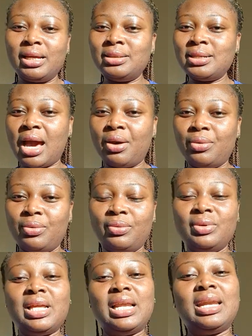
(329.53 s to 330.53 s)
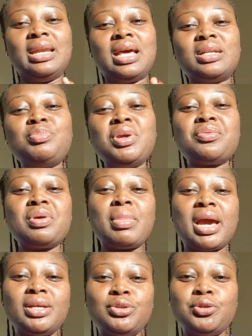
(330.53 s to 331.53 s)
Now, let me
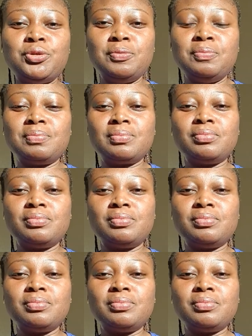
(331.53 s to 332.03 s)
remind you,